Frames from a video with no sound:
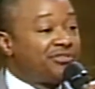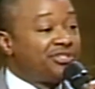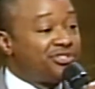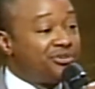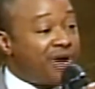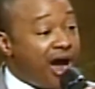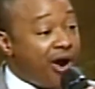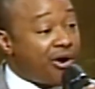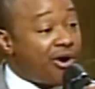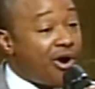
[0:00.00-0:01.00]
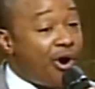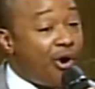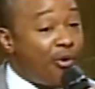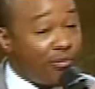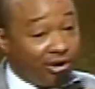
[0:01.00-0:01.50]
to do our
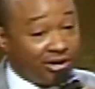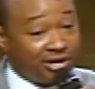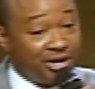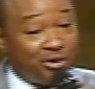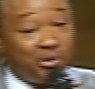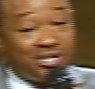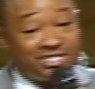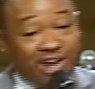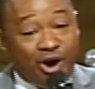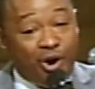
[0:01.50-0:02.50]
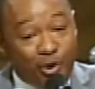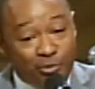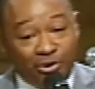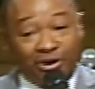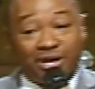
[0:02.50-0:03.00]
homework. What is our
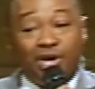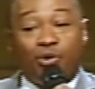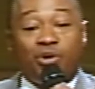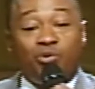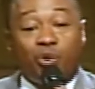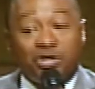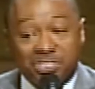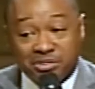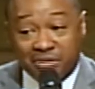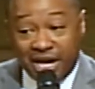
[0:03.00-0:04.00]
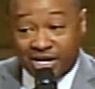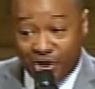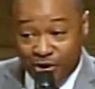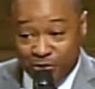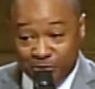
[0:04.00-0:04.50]
homework? We worship at
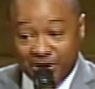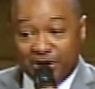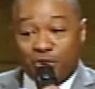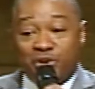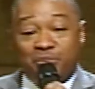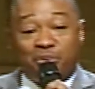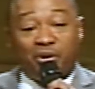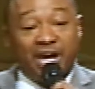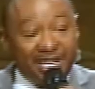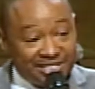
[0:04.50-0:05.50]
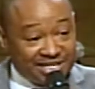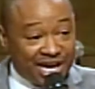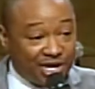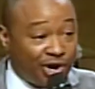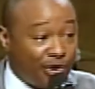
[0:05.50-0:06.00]
home. We praise
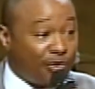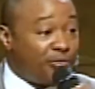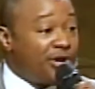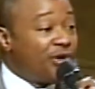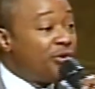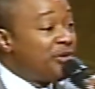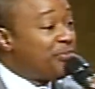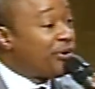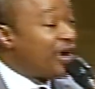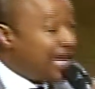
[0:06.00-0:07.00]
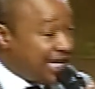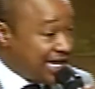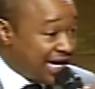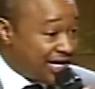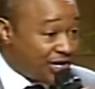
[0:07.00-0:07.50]
at home. We pray
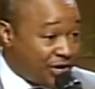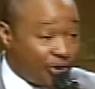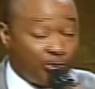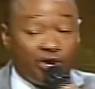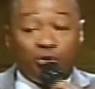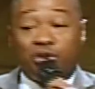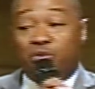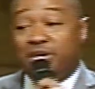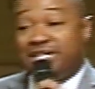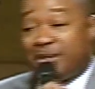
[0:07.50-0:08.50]
at home. We read the